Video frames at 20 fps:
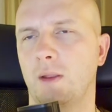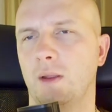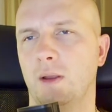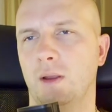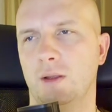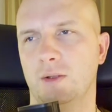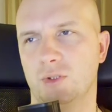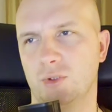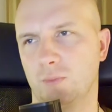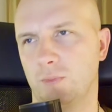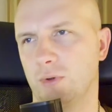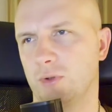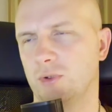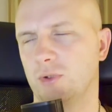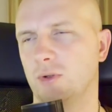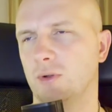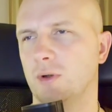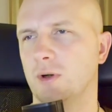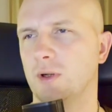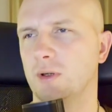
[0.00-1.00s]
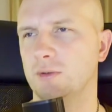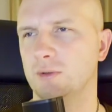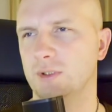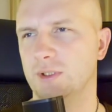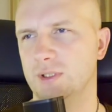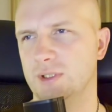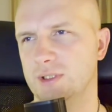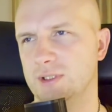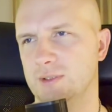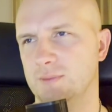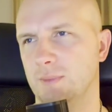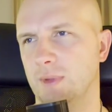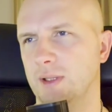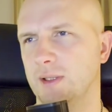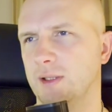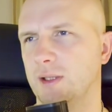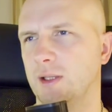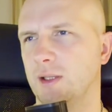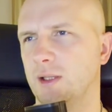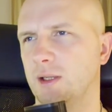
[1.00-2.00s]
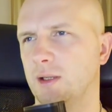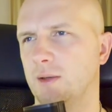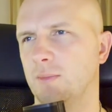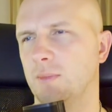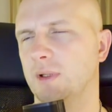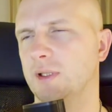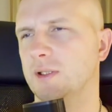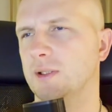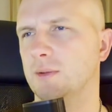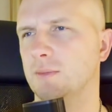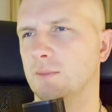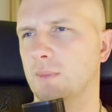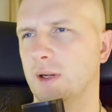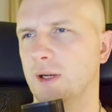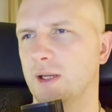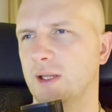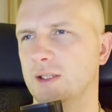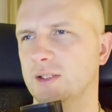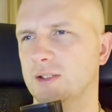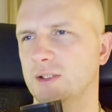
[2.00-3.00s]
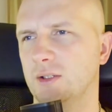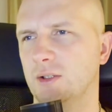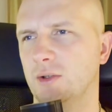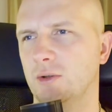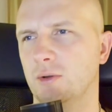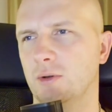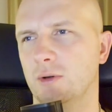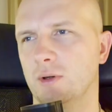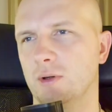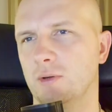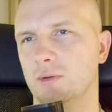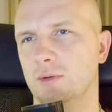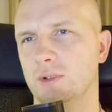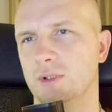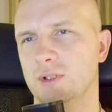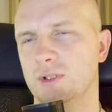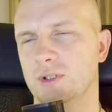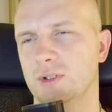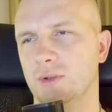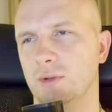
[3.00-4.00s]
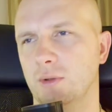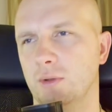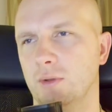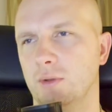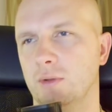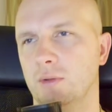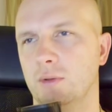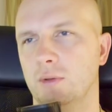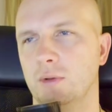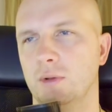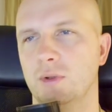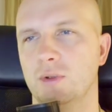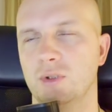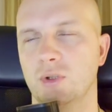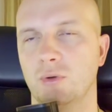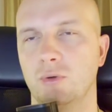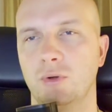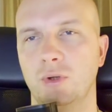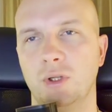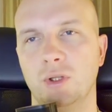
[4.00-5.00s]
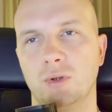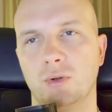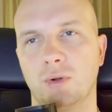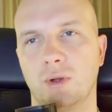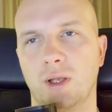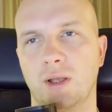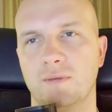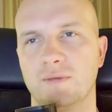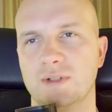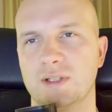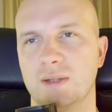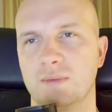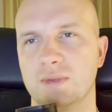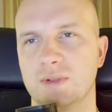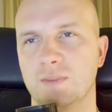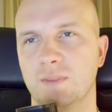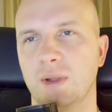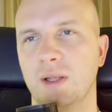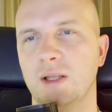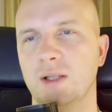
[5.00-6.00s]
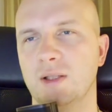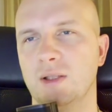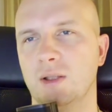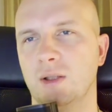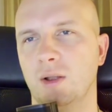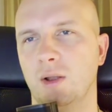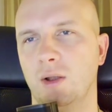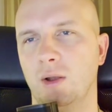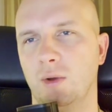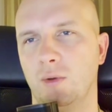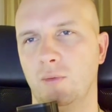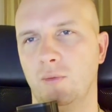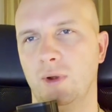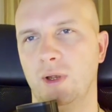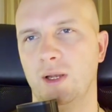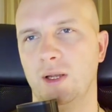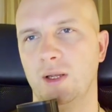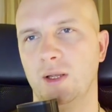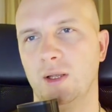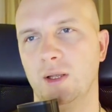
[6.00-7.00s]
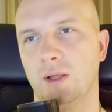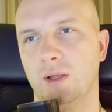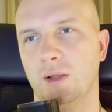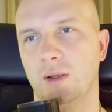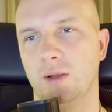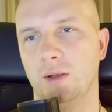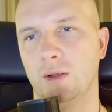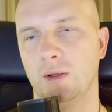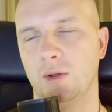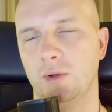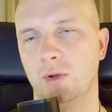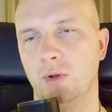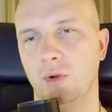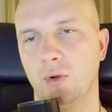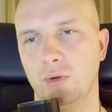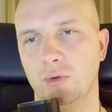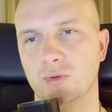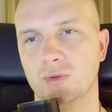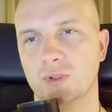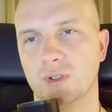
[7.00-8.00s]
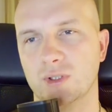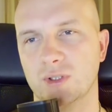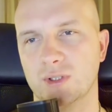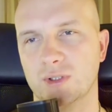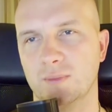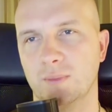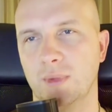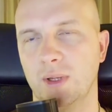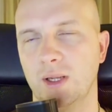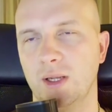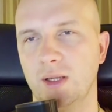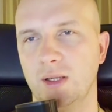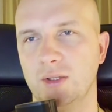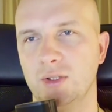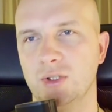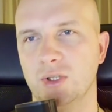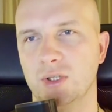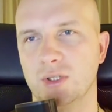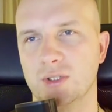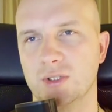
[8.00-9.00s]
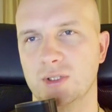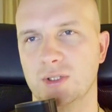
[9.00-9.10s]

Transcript: Support URL is mandatory, but marketing URL is not. So you need to have some space where your users may just